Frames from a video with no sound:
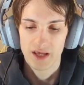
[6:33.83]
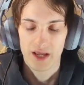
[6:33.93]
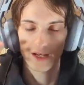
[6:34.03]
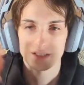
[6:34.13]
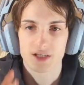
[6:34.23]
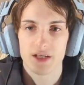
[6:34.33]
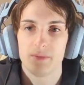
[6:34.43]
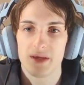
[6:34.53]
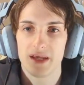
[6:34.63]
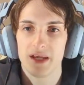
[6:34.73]
and it's gonna
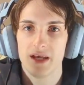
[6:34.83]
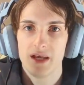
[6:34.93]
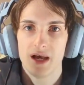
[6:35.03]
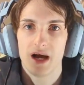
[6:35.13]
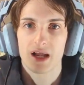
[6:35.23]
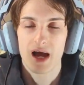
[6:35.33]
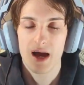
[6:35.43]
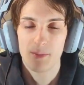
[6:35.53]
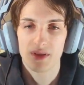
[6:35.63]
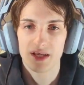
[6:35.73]
be a
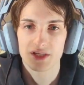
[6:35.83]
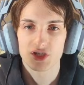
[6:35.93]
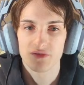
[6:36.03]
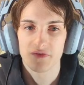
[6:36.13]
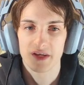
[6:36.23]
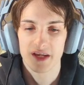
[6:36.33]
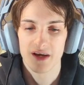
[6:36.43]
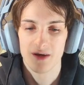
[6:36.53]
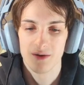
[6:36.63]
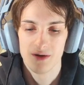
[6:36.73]
compilation
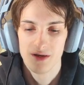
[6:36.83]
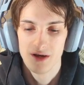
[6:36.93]
video